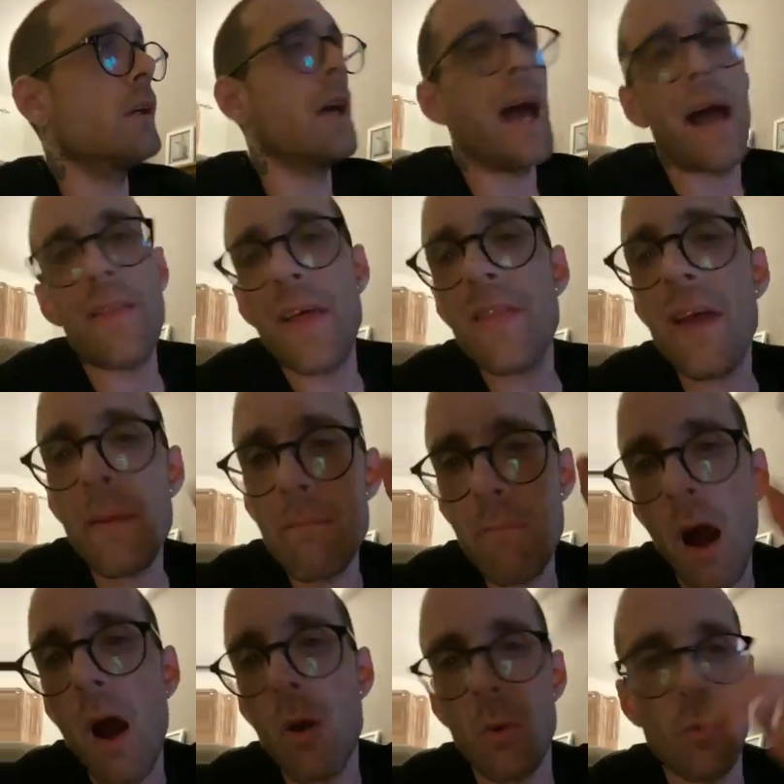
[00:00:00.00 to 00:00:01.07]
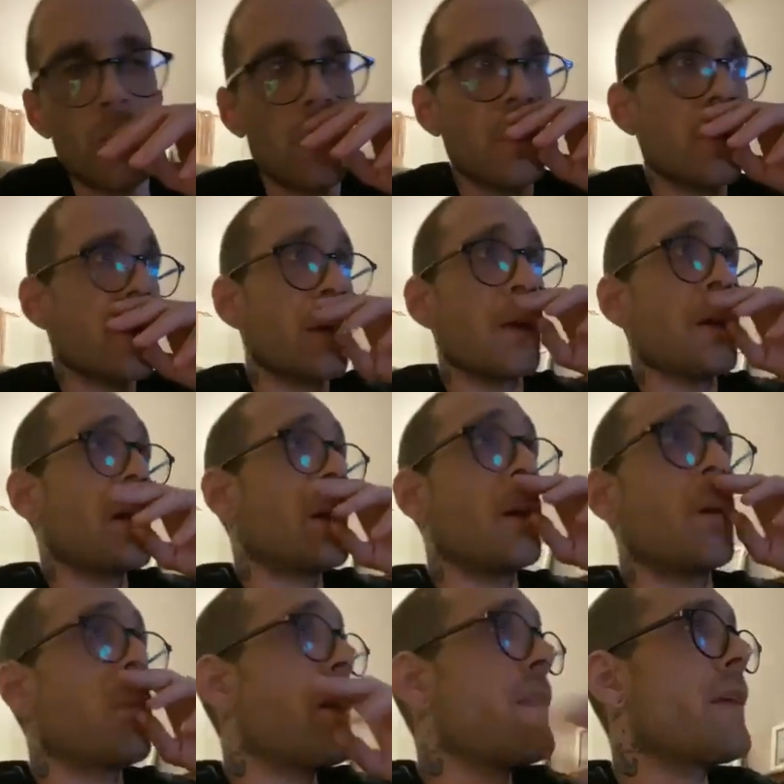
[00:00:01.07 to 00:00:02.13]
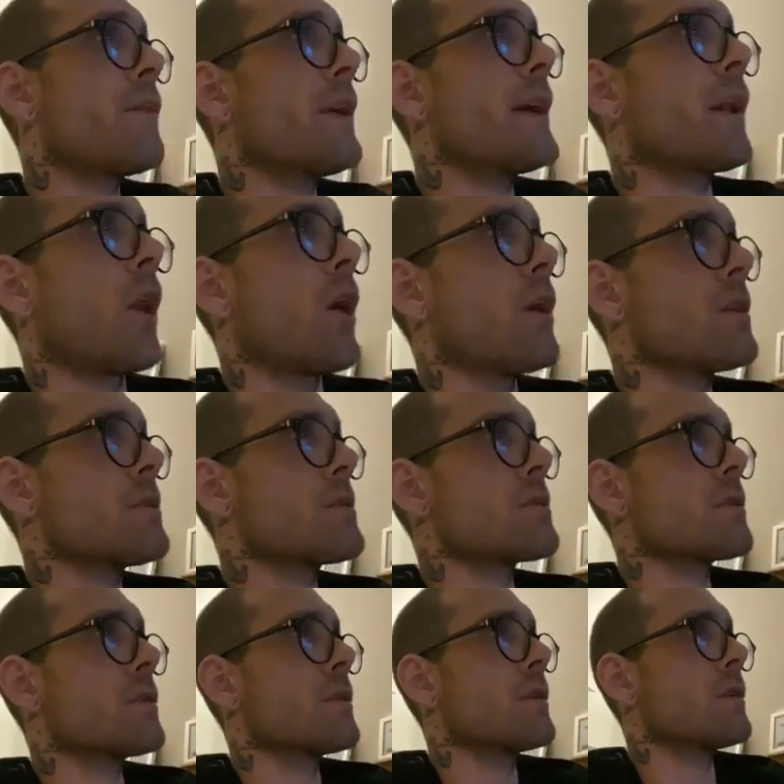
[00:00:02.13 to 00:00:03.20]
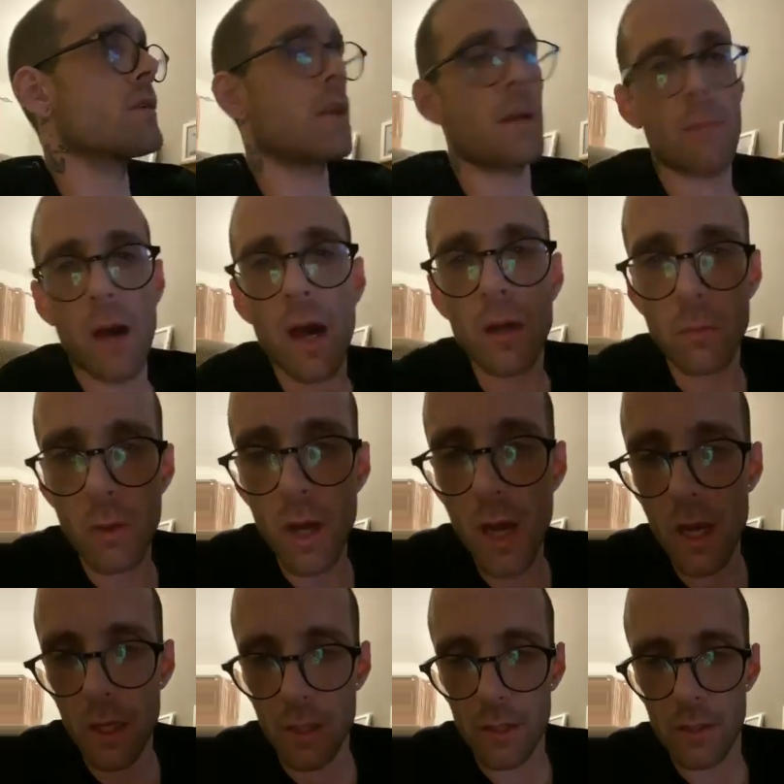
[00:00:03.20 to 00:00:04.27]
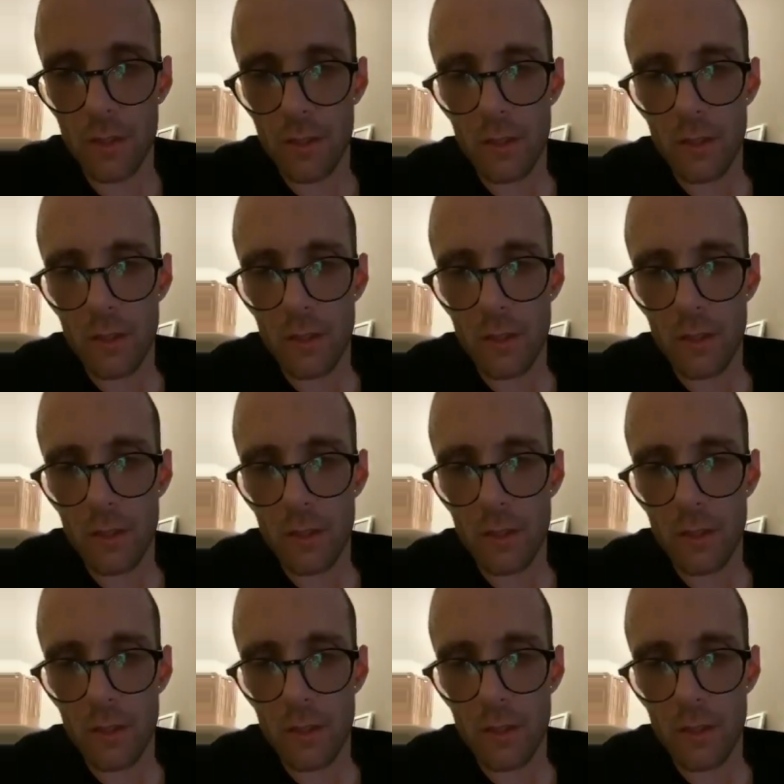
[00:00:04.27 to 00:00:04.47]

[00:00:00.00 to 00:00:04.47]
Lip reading: And then they moan when they realise that I'm hard work.